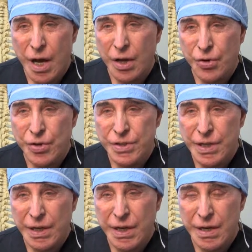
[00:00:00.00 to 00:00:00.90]
Congress
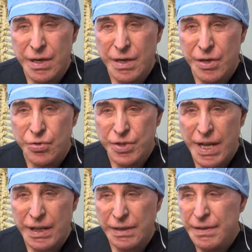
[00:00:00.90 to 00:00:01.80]
in new
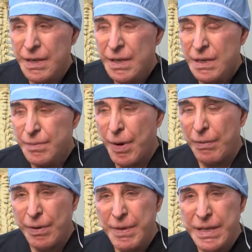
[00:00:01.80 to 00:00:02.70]
Senate. The
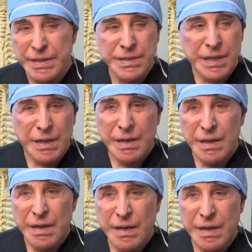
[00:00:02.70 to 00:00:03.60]
problem is
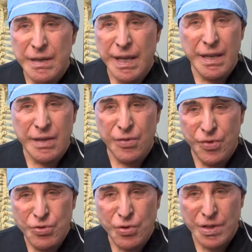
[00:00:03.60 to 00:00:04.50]
the
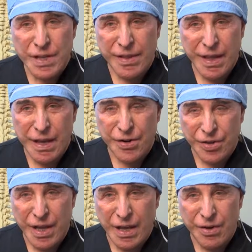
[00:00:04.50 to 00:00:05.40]
individuals that they are
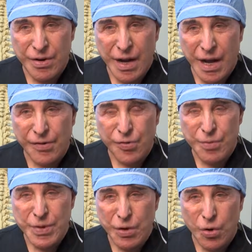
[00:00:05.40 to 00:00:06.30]
there are
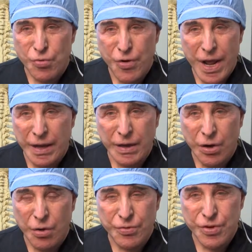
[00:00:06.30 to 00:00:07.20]
from the old rank
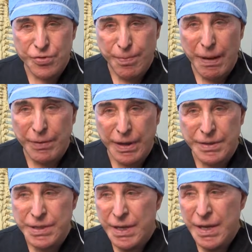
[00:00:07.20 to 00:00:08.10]
of the
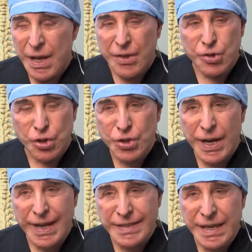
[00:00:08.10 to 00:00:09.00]
Republicans. Those
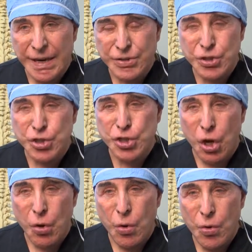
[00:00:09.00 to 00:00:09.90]
guys are
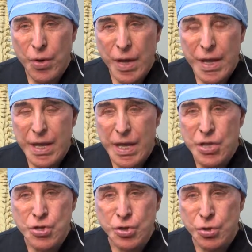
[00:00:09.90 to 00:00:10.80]
so
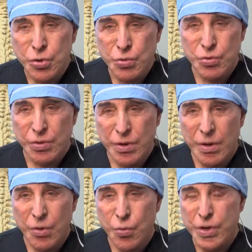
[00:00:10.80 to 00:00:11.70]
in tune
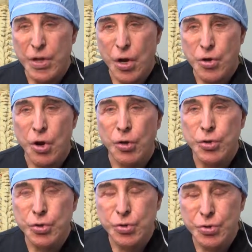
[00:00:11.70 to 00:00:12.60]
with
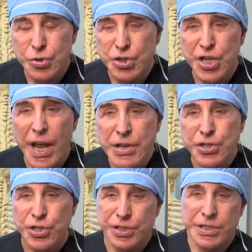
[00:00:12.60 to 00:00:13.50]
no
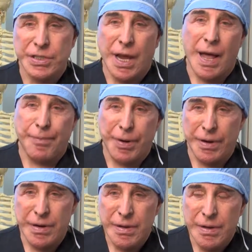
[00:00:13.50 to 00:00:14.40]
changes
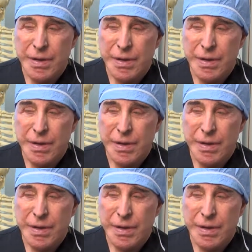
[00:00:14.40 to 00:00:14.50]
happen,